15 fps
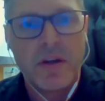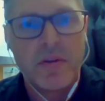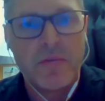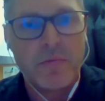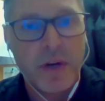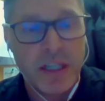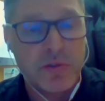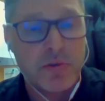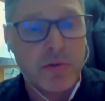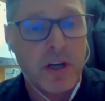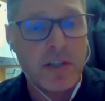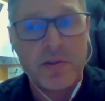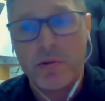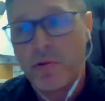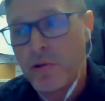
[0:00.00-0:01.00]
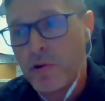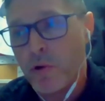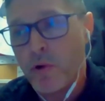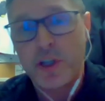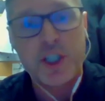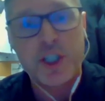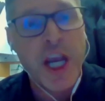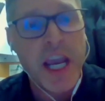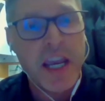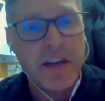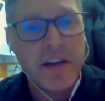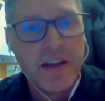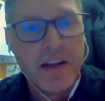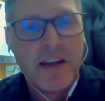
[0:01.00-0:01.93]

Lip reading: restaurant or chain.